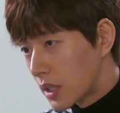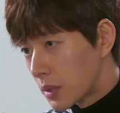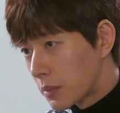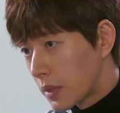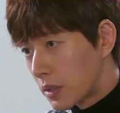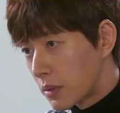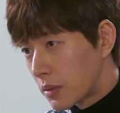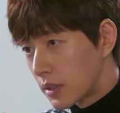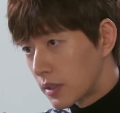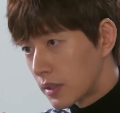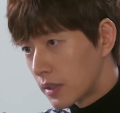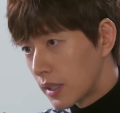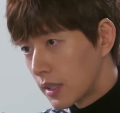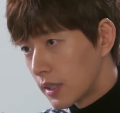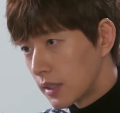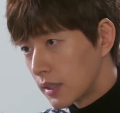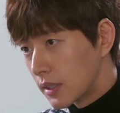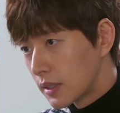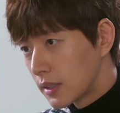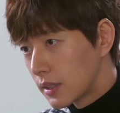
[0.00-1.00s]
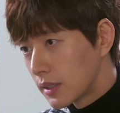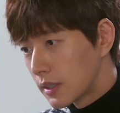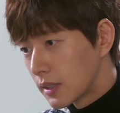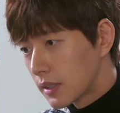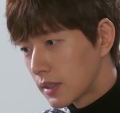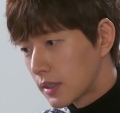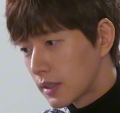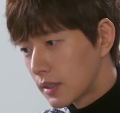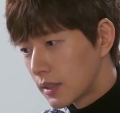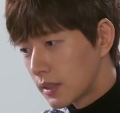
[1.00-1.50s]
No matter how much he
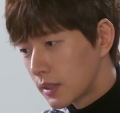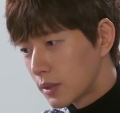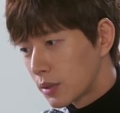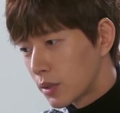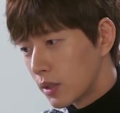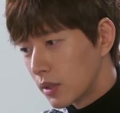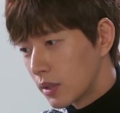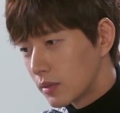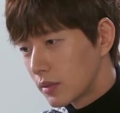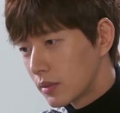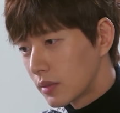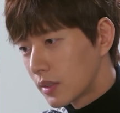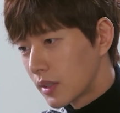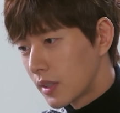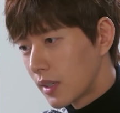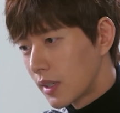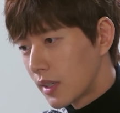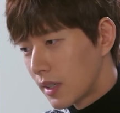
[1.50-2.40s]
insisted to the security that